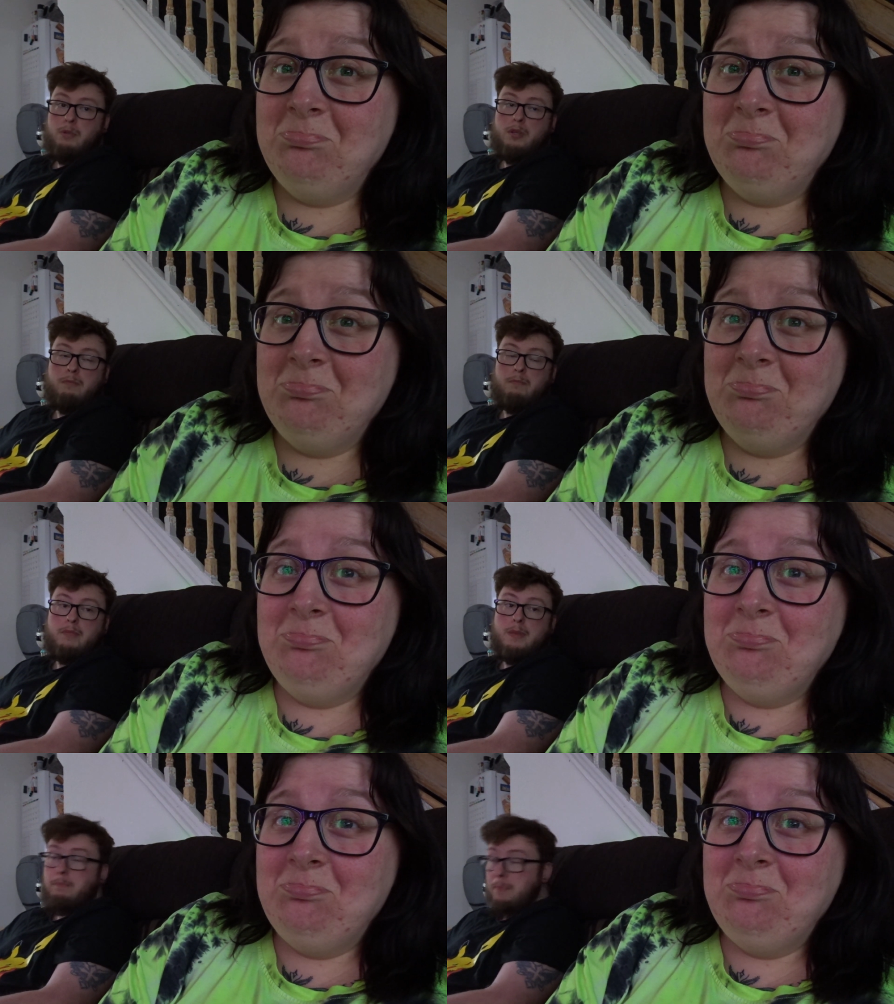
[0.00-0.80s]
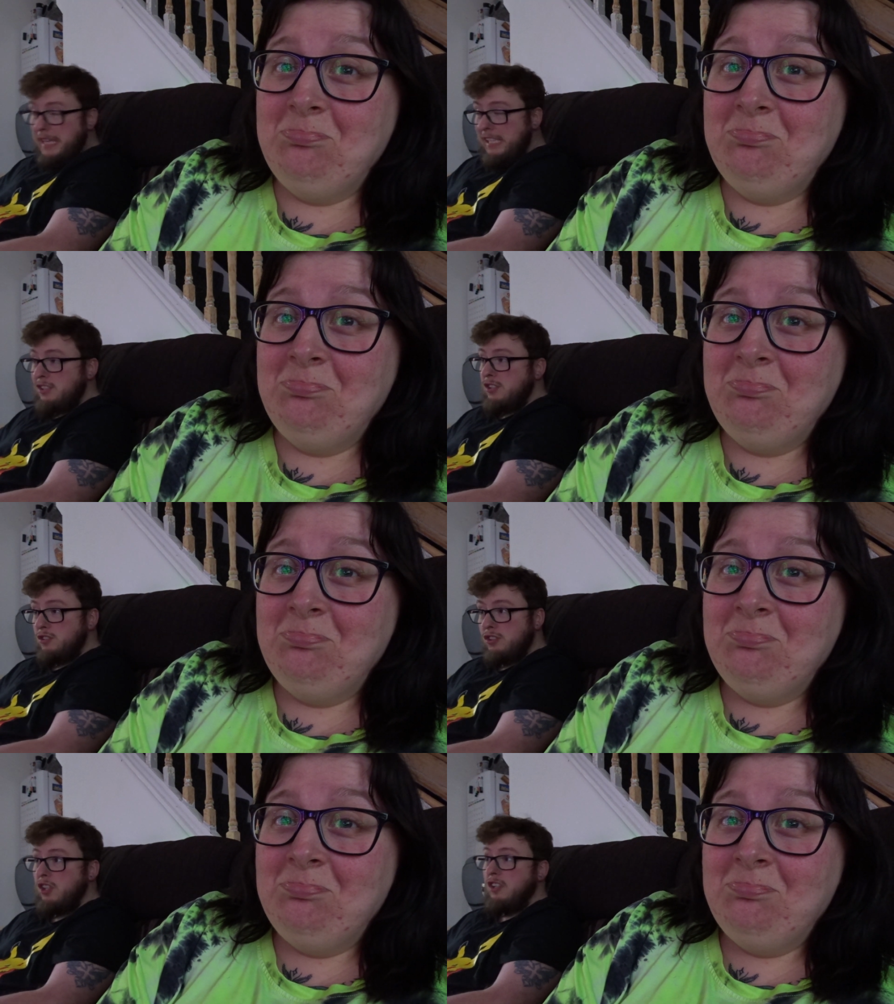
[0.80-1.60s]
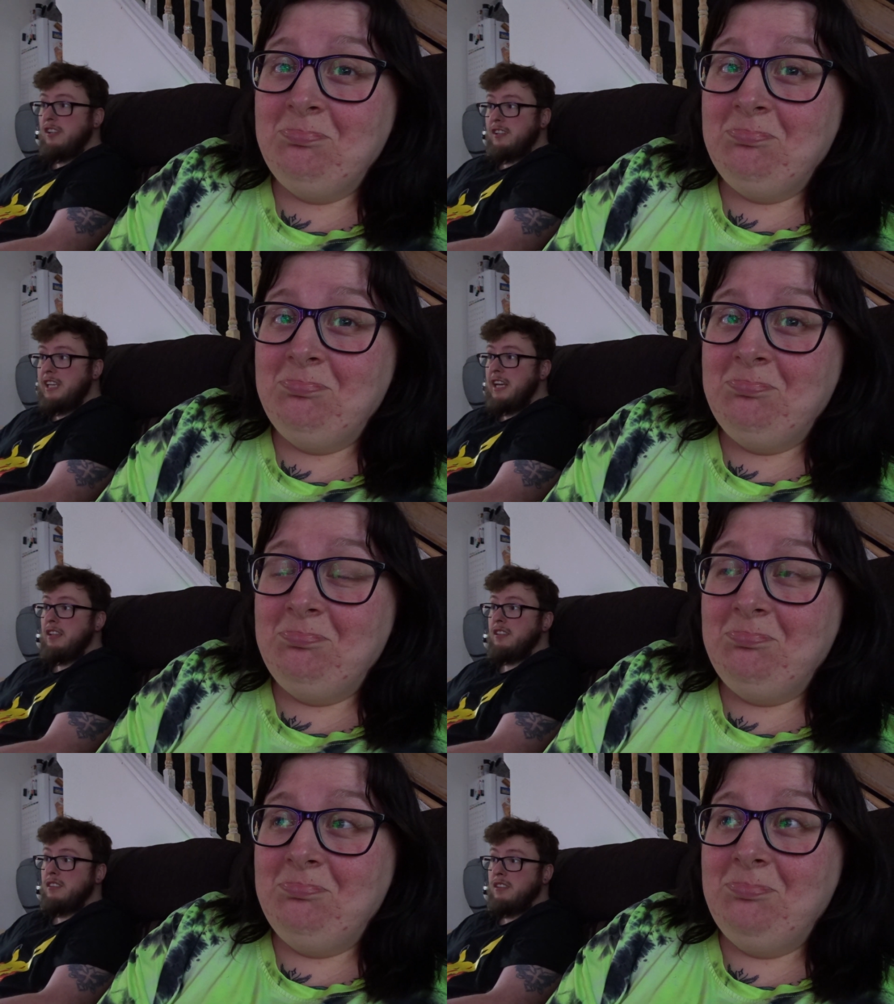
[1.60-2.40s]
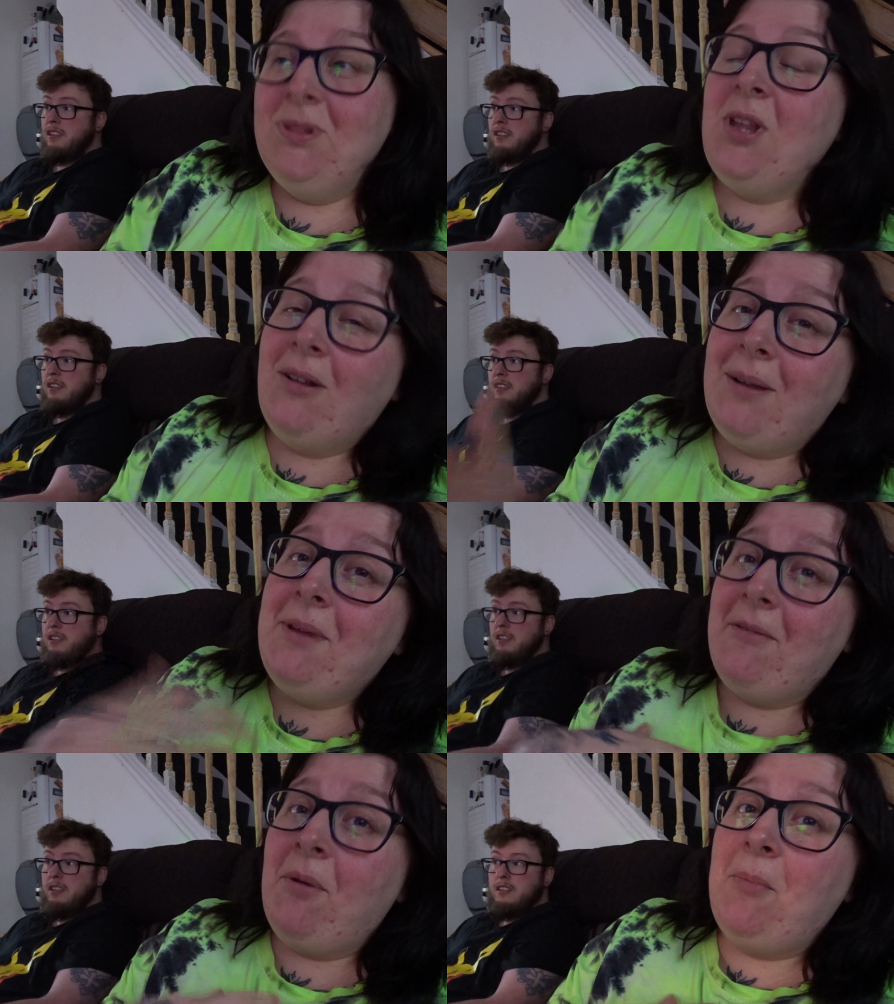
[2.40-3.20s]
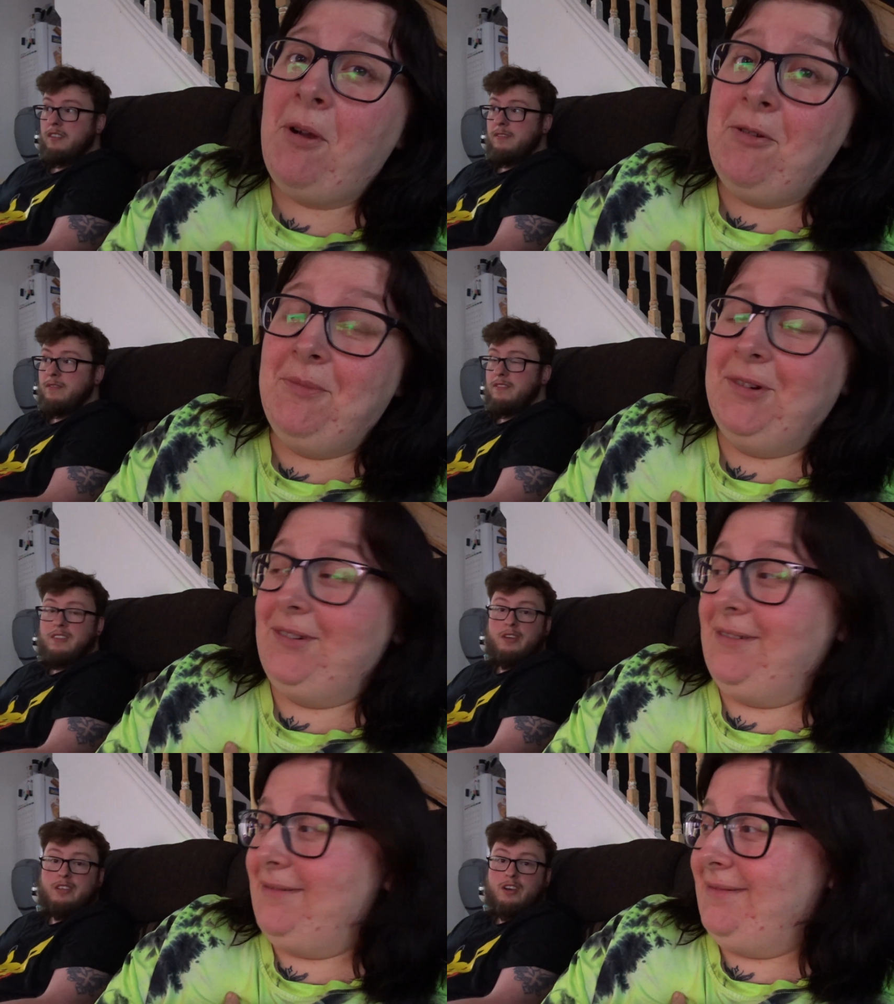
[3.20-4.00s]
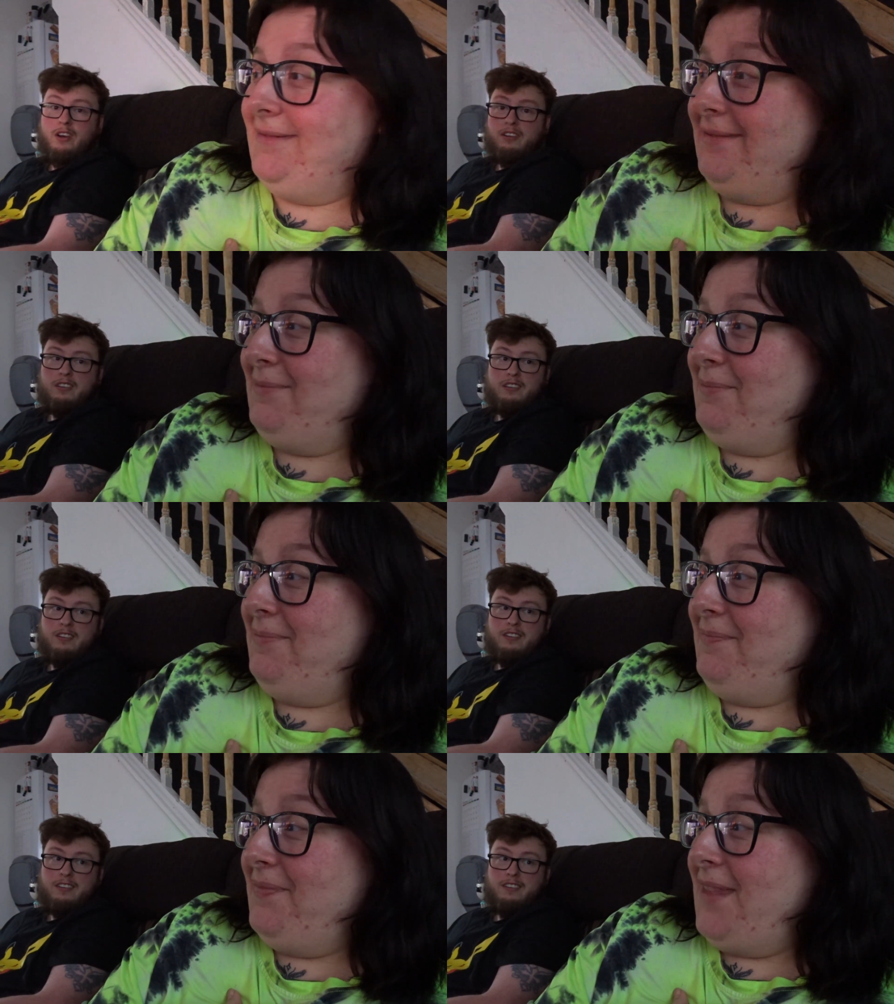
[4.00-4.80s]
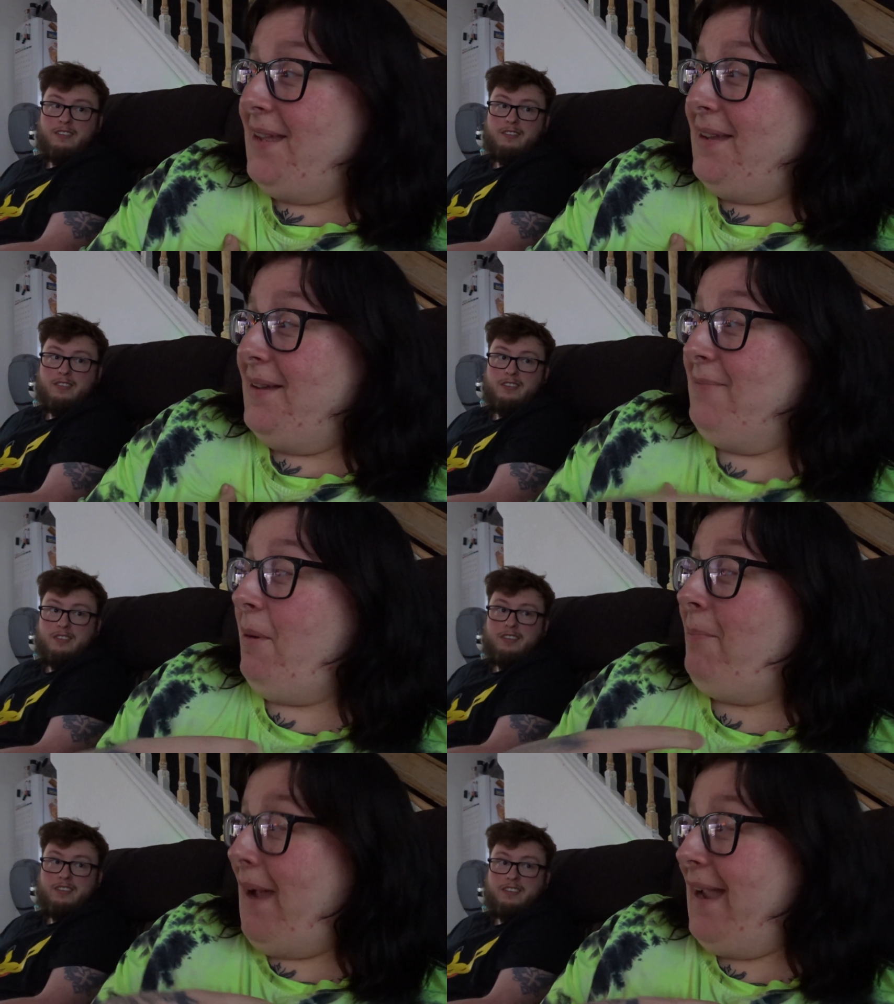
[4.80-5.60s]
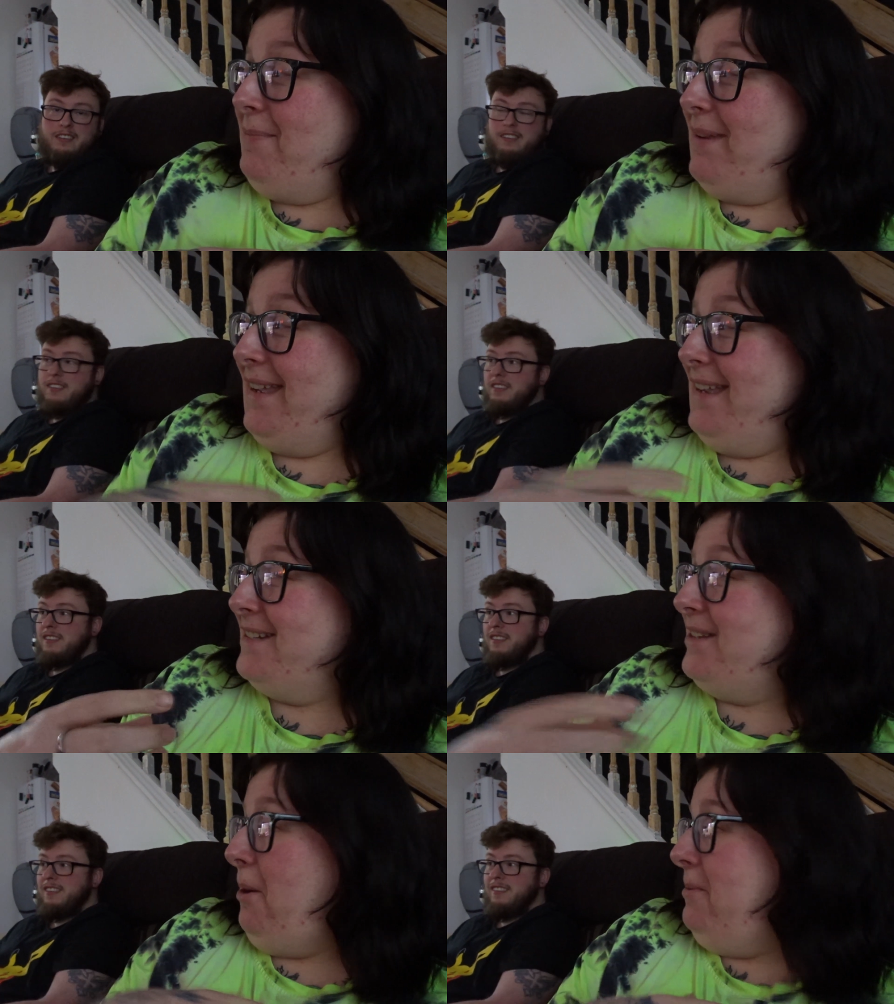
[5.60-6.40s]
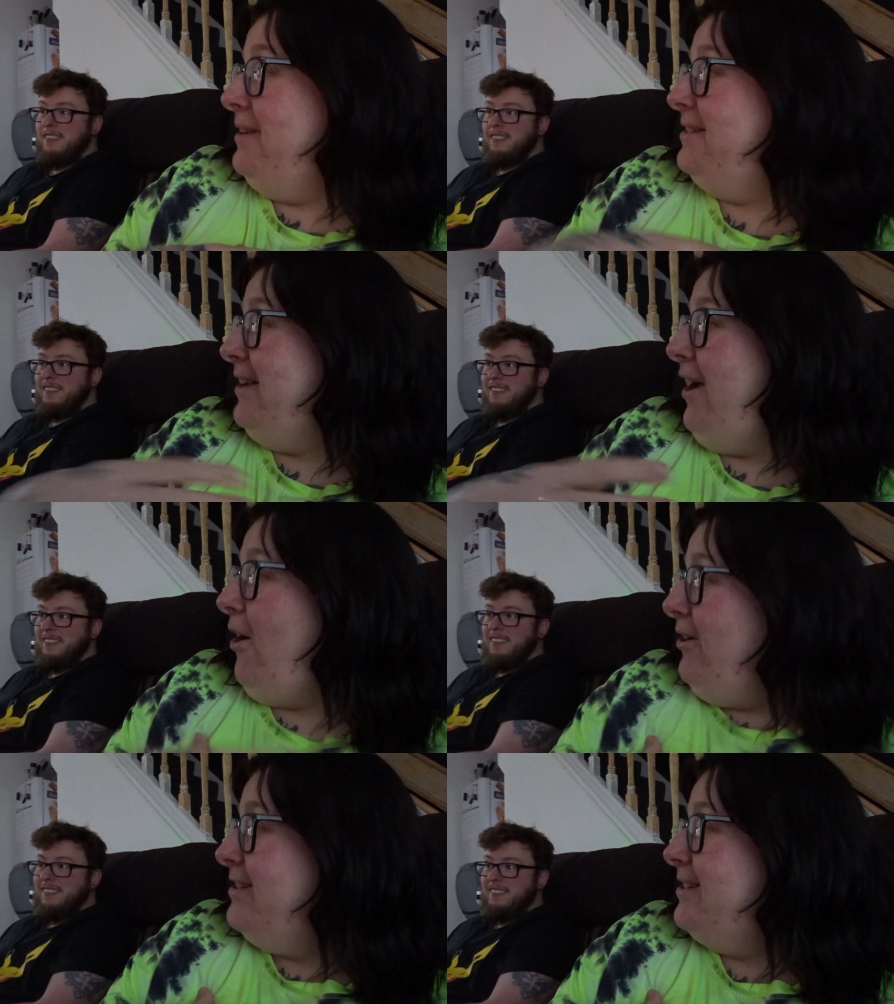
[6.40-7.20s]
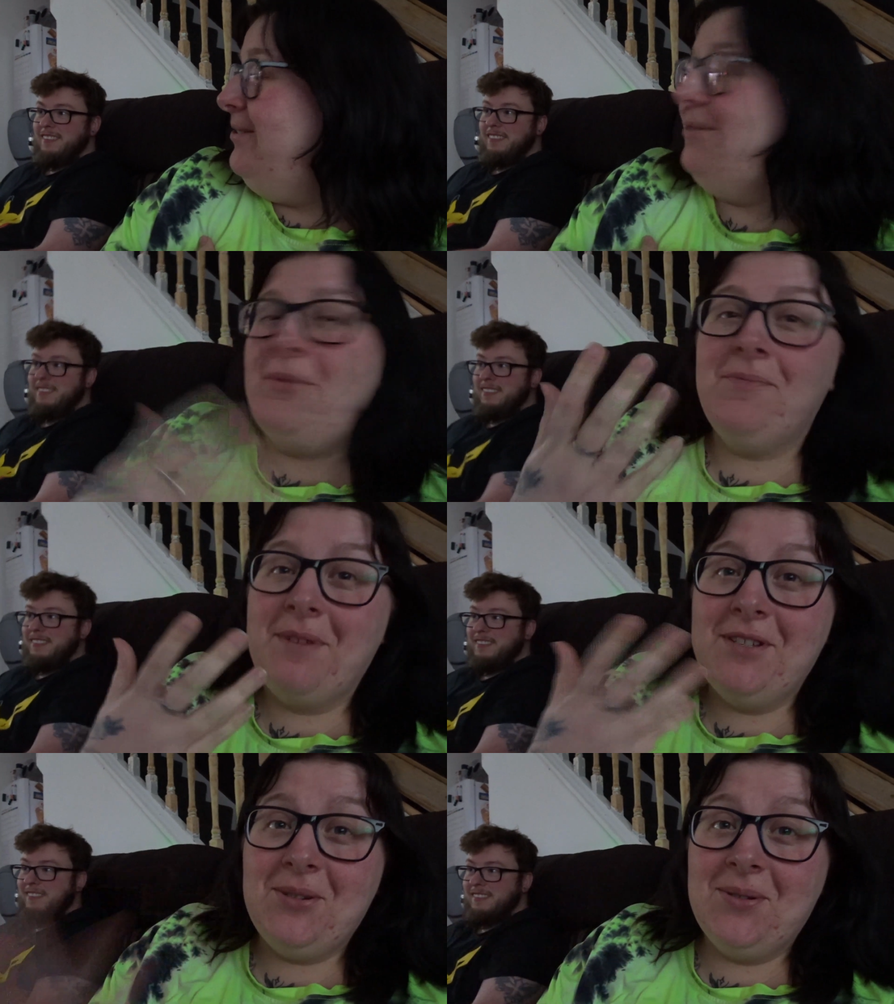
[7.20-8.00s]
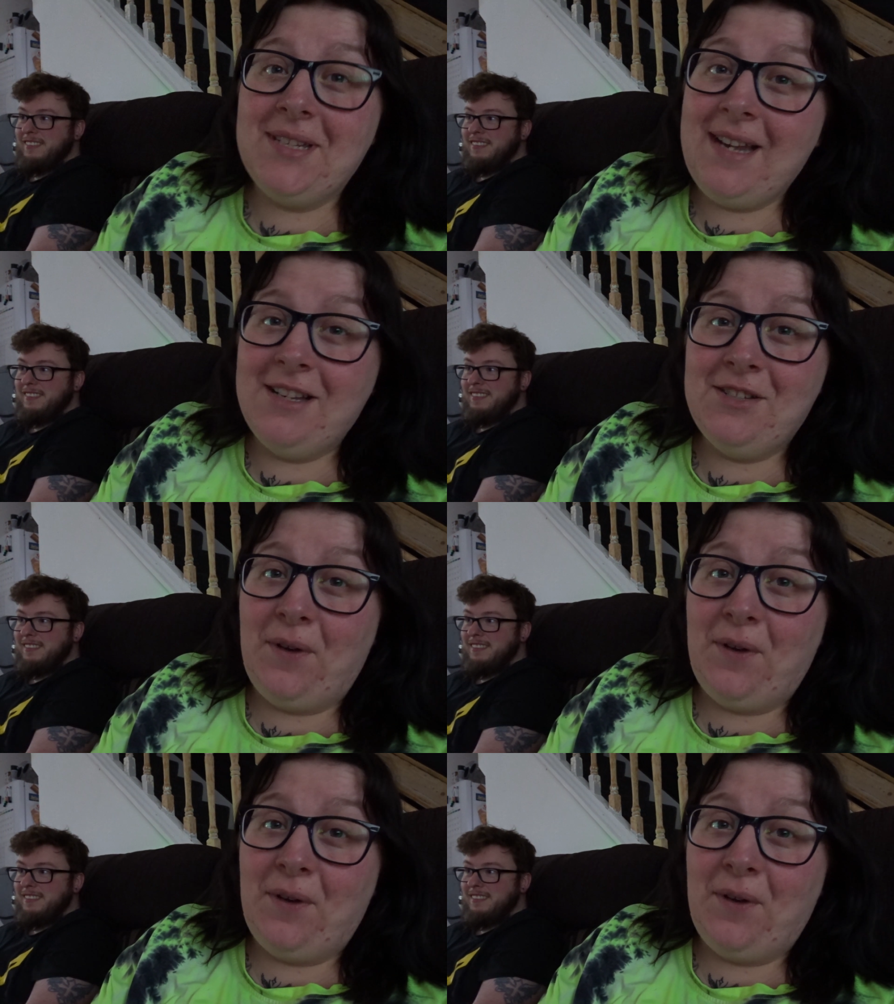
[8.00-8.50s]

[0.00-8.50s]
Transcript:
Speaker 1: but the, the biggest concern of the day.
Speaker 2: No, let me have my moment. No, you can't. My baby is going to high school. We've been sorting out his